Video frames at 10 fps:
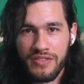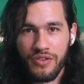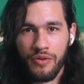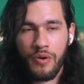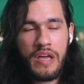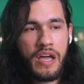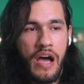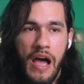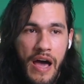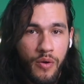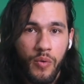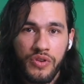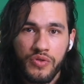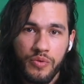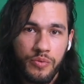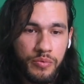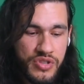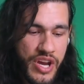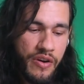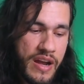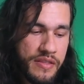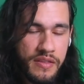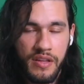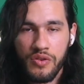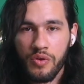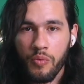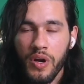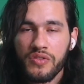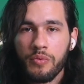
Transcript: So I don't want you to share anything that you don't want to.